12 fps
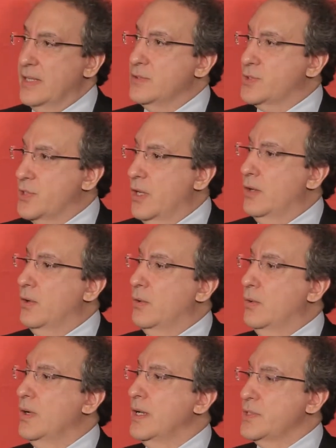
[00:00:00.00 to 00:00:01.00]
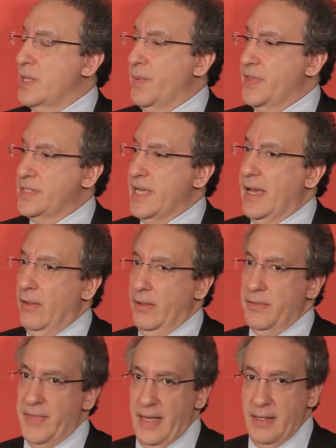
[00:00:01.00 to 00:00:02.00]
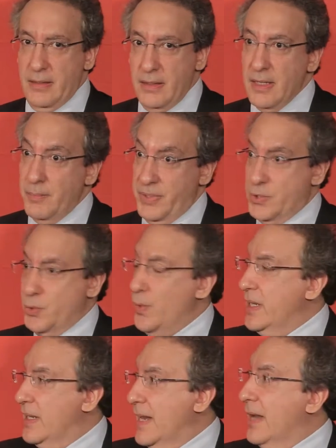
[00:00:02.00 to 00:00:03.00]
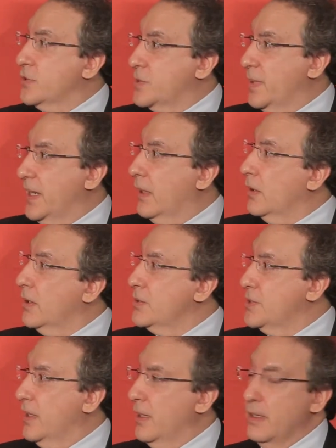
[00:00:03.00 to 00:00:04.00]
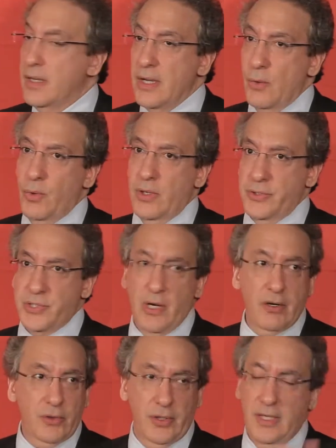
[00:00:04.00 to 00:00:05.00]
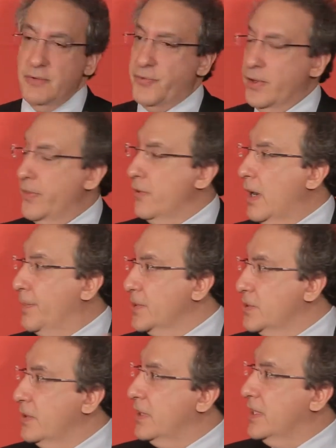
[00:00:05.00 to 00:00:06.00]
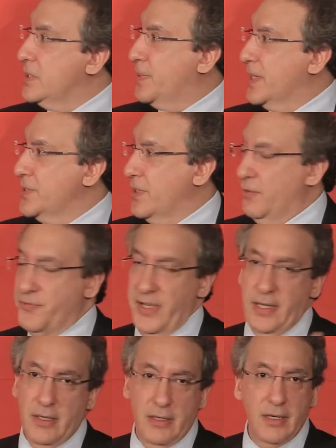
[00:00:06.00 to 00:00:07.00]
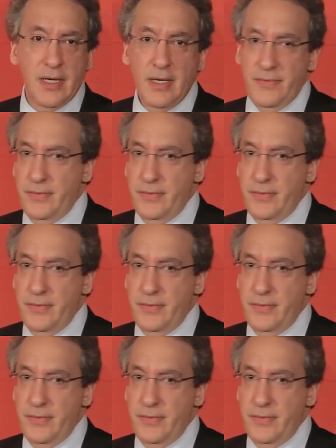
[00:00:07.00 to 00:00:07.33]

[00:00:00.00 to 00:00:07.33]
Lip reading: and so some of the talent then between announcement and closing will start looking for other opportunities, because they'll figure,